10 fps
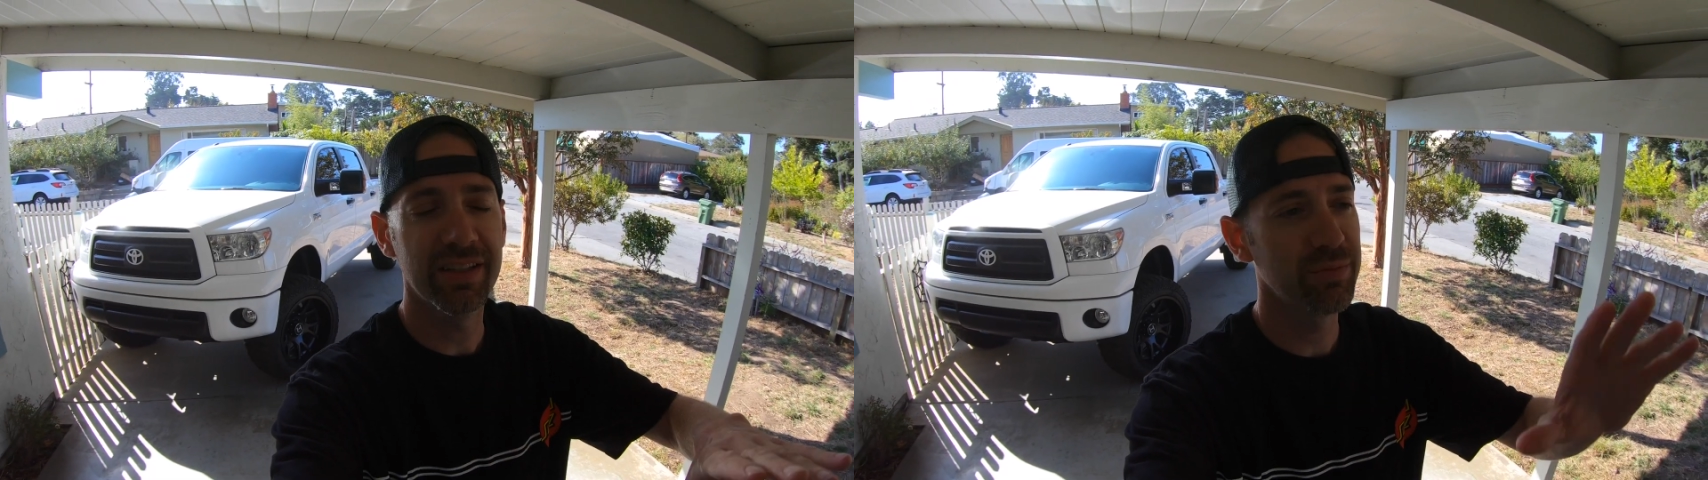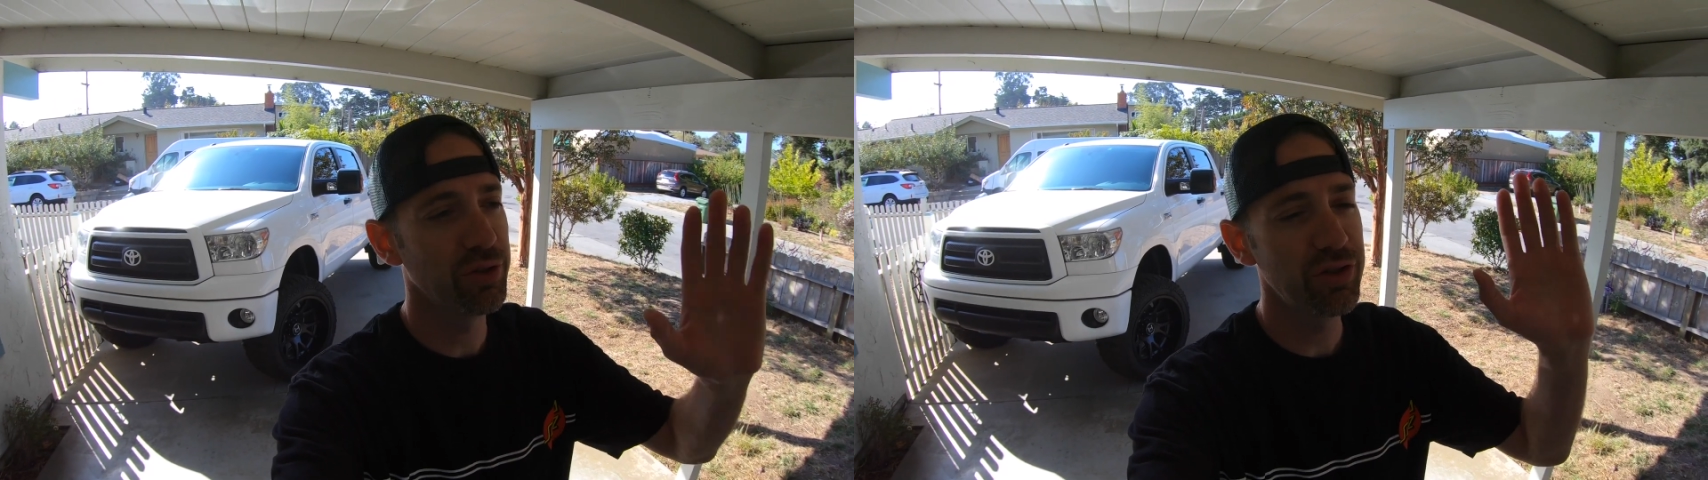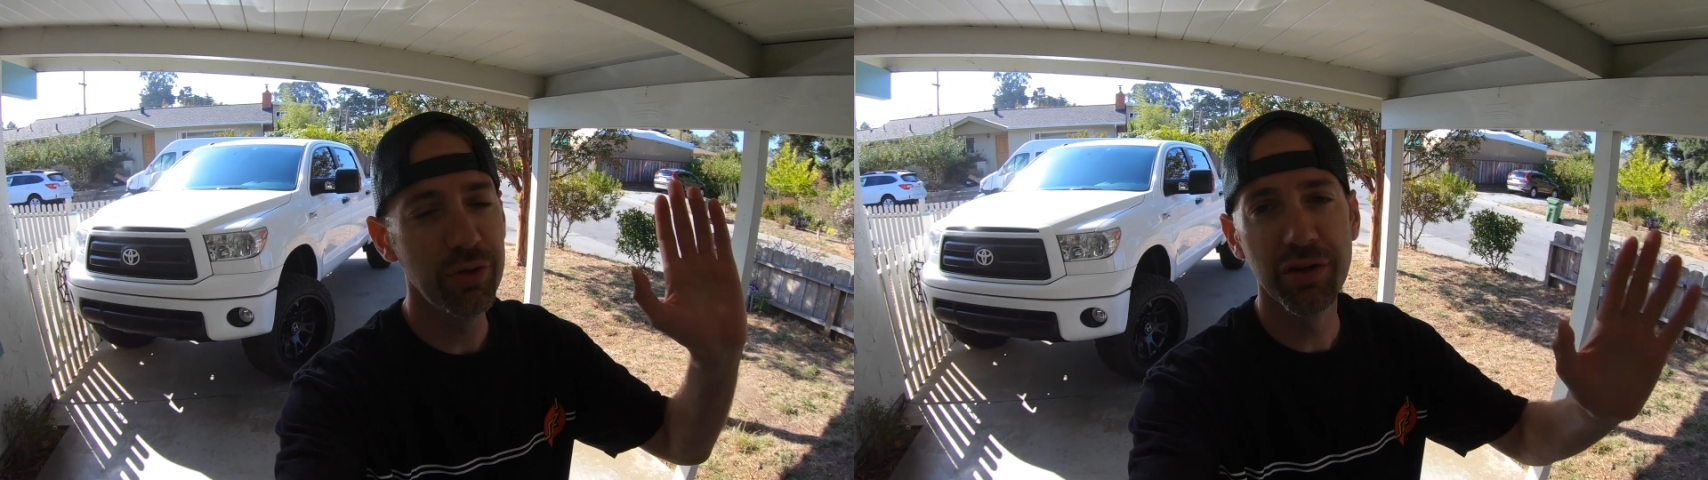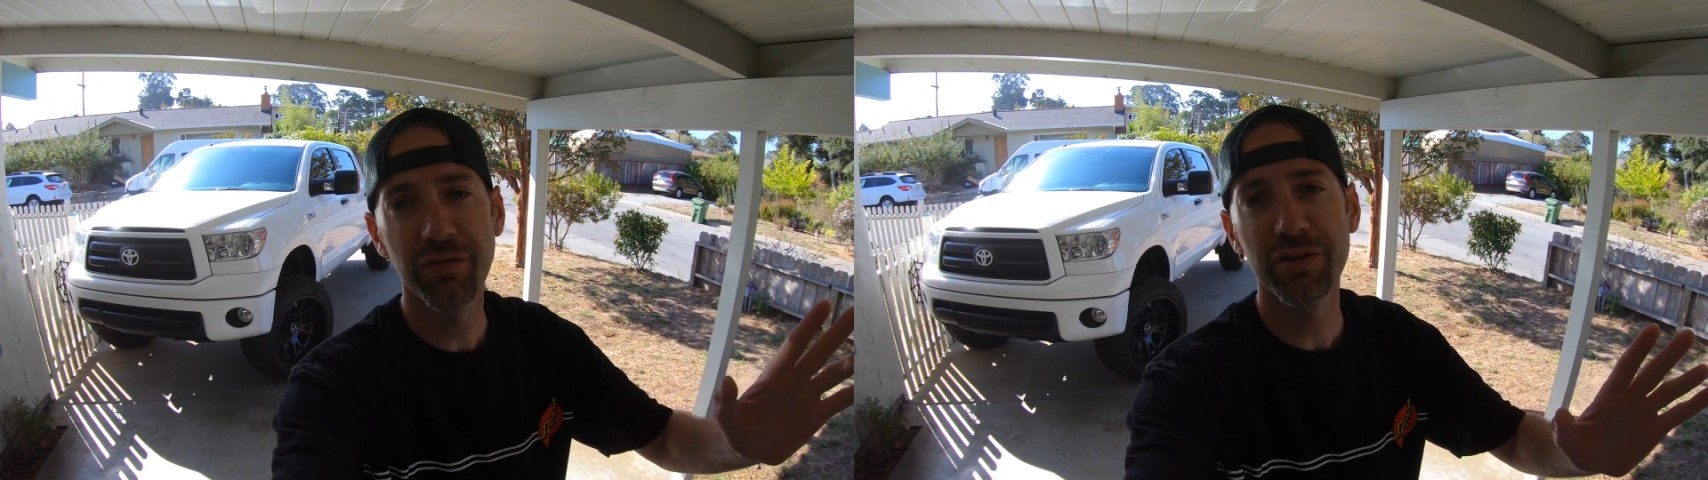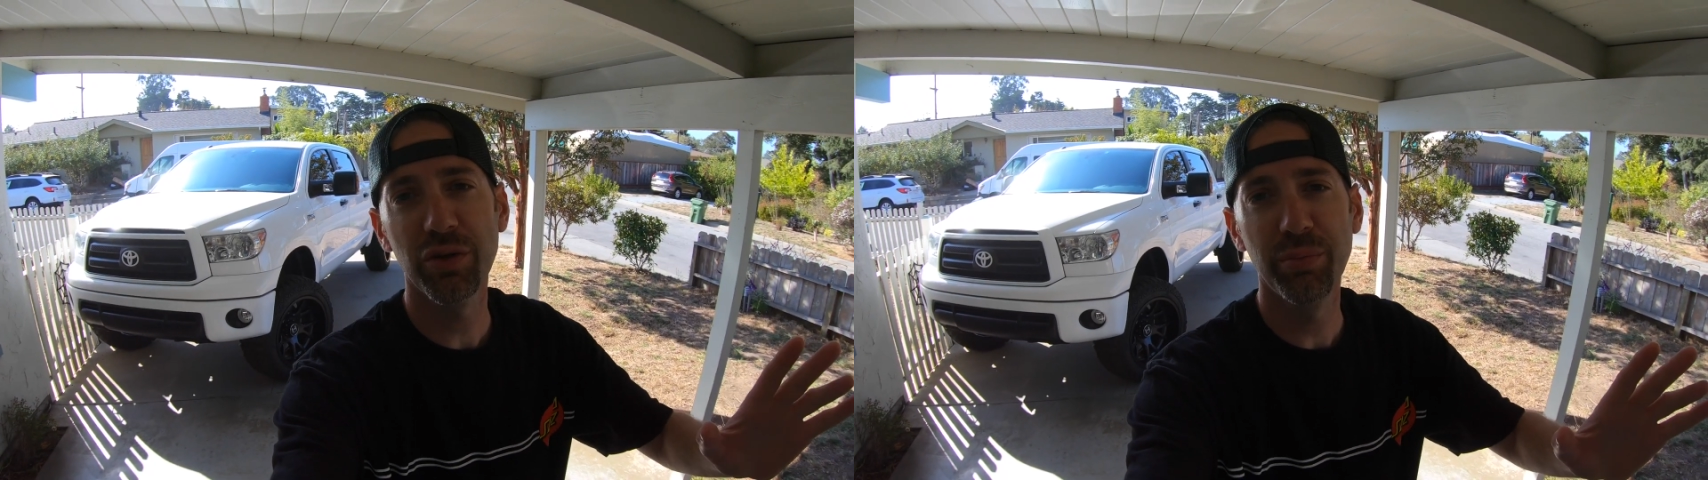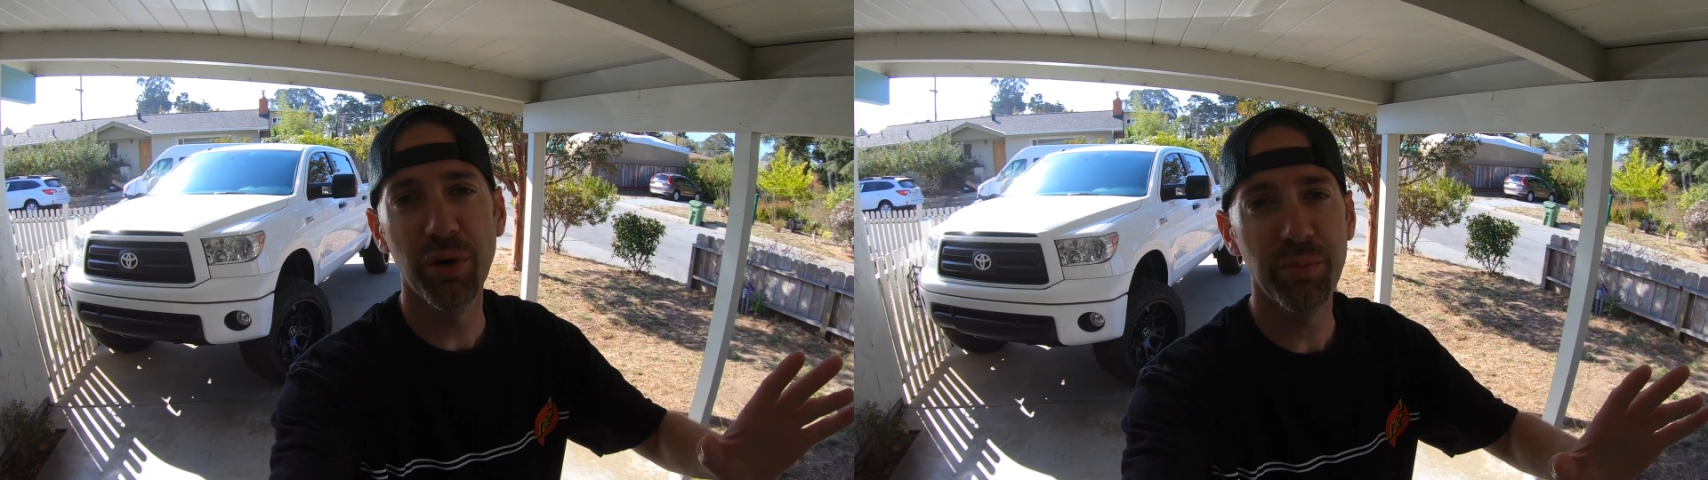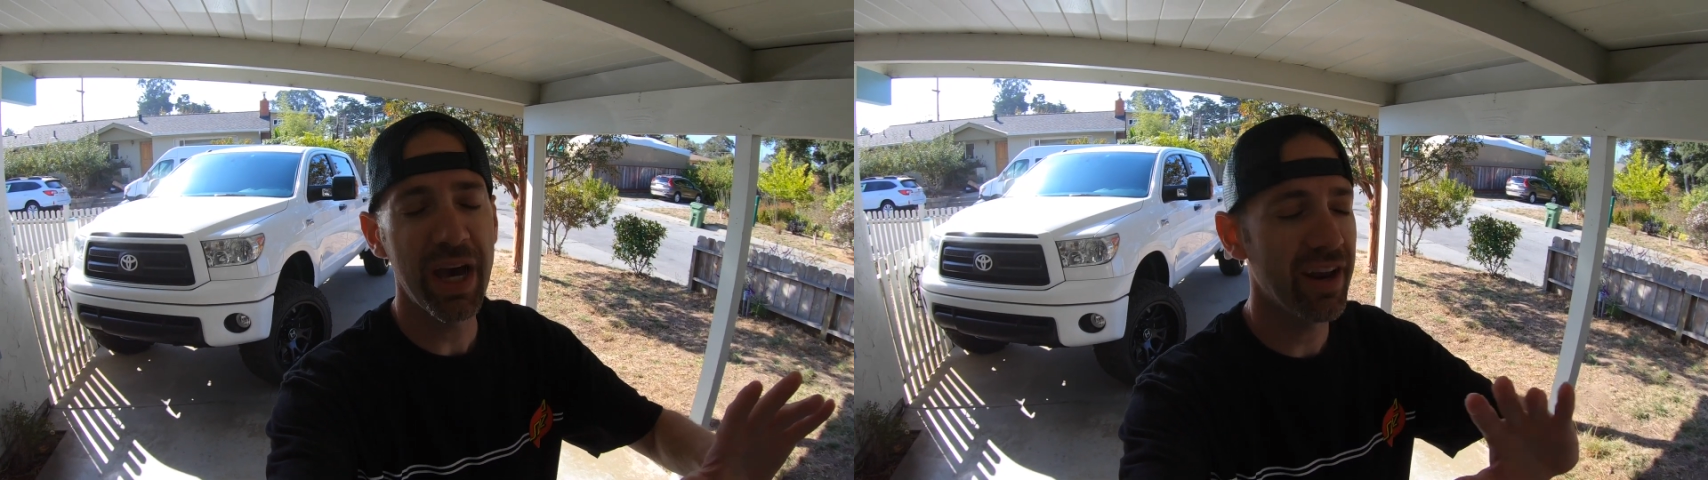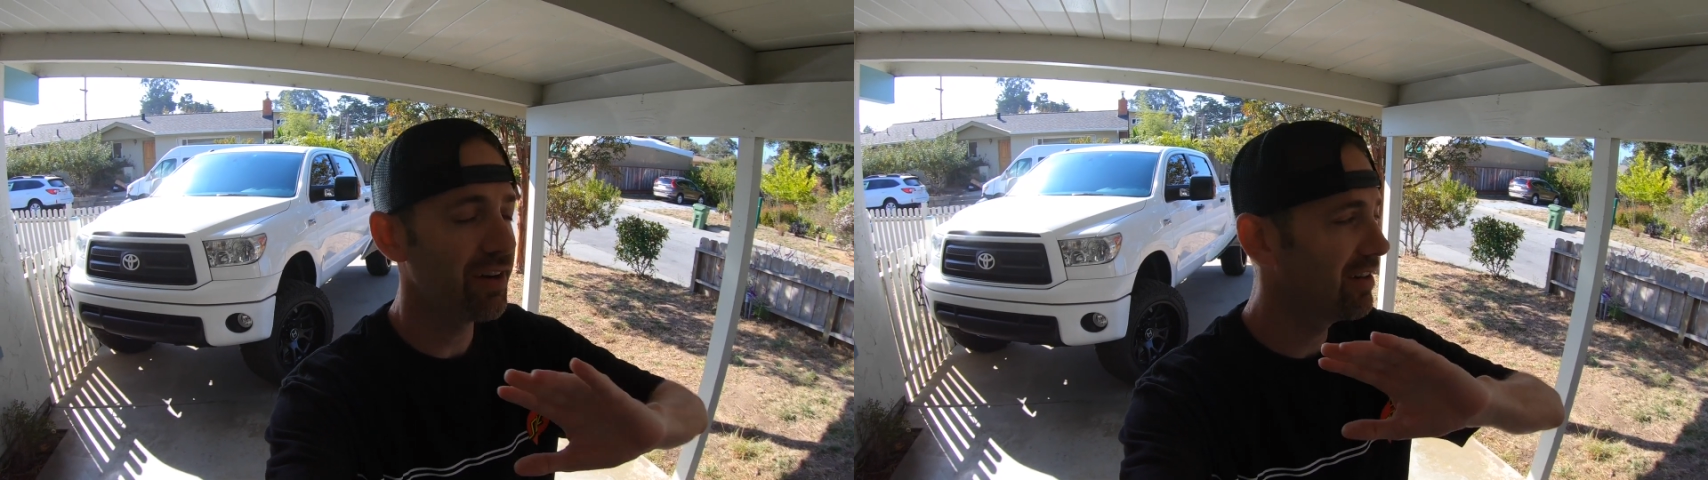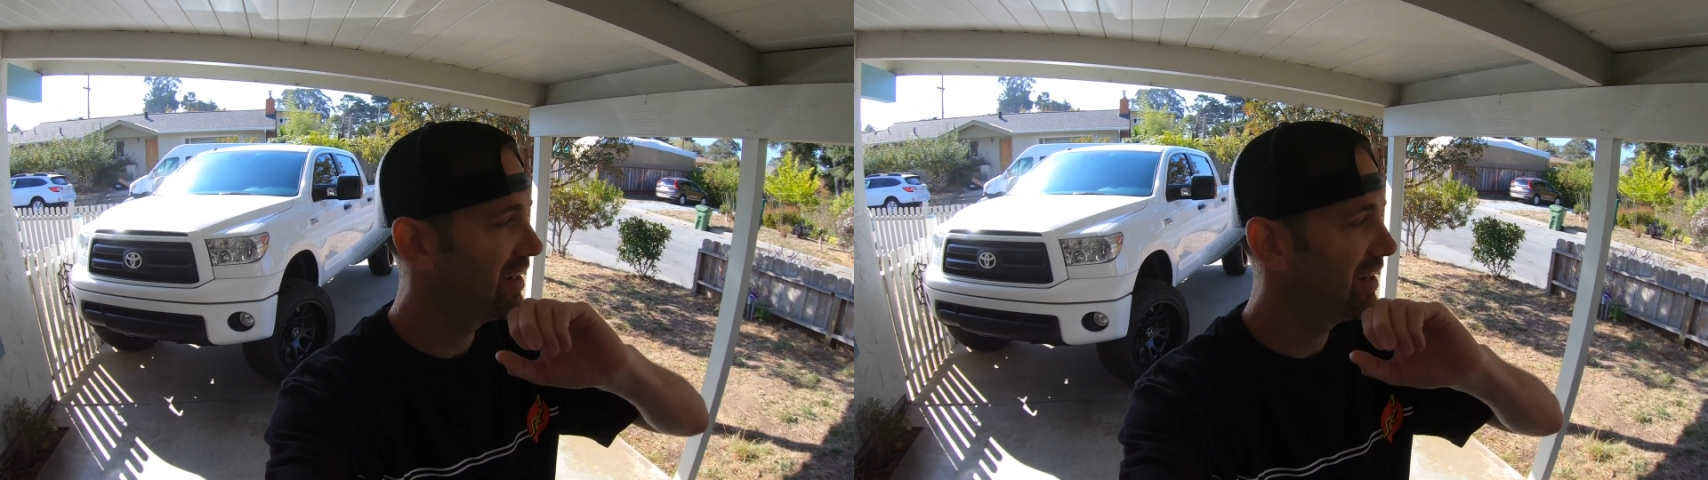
It's the most universal bolt pattern.